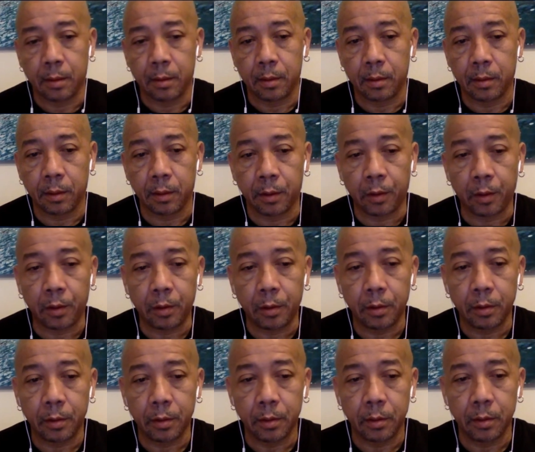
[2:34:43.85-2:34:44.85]
You know,
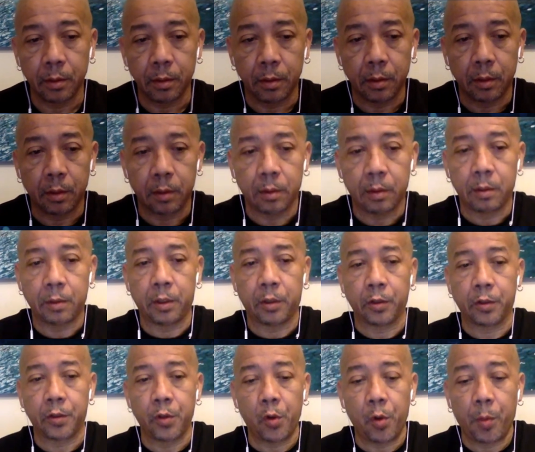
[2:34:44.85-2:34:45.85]
there's
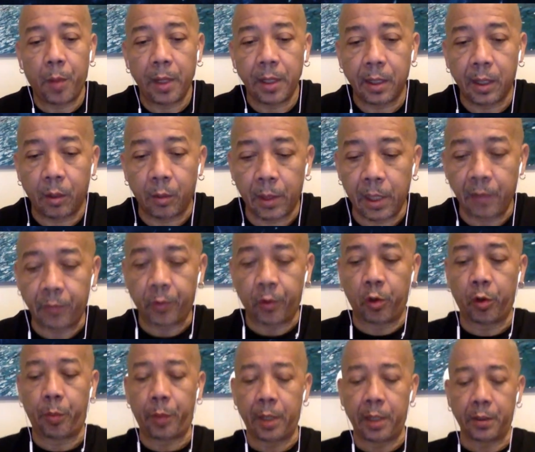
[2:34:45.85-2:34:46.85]
nobody that will ever
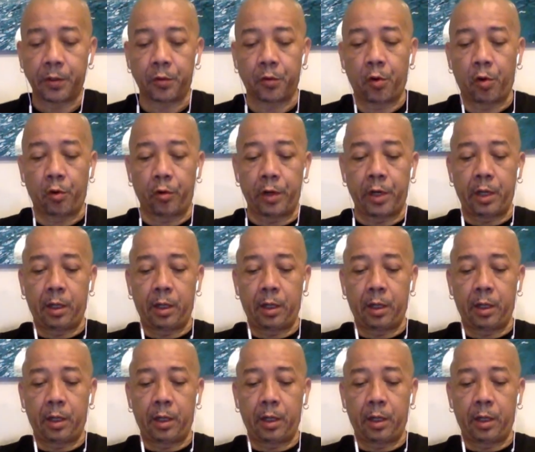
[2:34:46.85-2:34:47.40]
replace Rory.